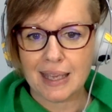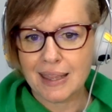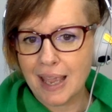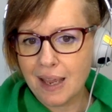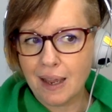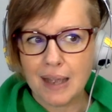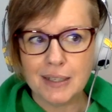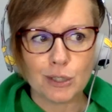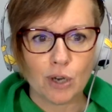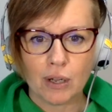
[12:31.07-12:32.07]
I think I
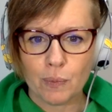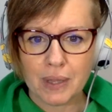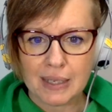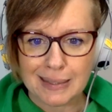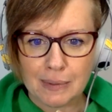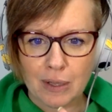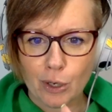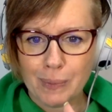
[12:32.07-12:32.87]
struggle with this one a little